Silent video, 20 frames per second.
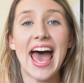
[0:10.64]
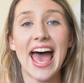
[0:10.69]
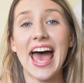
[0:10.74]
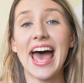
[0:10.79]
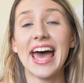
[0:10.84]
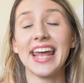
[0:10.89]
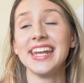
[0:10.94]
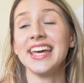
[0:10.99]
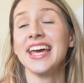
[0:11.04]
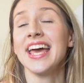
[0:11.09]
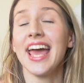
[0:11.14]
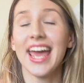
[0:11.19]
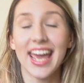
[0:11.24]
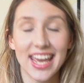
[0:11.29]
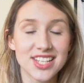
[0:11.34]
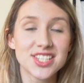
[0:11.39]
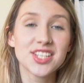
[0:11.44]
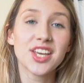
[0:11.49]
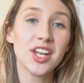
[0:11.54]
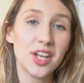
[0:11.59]
and
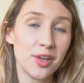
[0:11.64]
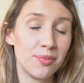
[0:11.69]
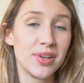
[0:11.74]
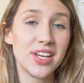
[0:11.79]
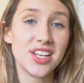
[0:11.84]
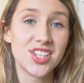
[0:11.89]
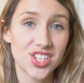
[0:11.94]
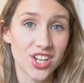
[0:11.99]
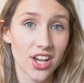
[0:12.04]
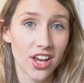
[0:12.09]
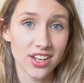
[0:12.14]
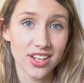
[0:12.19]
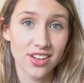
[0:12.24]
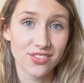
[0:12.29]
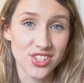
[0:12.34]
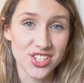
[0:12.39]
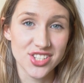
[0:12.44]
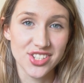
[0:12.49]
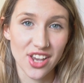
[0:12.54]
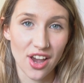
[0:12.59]
it's going to be a journey of
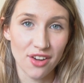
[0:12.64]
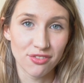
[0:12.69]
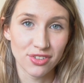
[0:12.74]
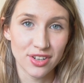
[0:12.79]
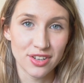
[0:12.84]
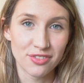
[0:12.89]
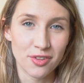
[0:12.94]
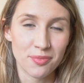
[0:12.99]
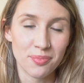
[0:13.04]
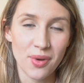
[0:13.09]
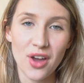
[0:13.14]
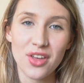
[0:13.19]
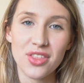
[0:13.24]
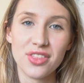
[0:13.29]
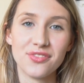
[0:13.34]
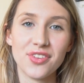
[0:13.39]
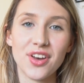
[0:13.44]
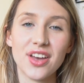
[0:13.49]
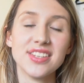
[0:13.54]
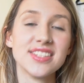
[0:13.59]
discovery for
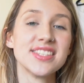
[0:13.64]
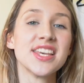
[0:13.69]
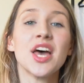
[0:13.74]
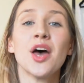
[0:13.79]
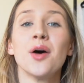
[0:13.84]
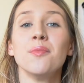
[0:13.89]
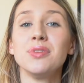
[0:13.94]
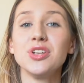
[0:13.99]
both of us.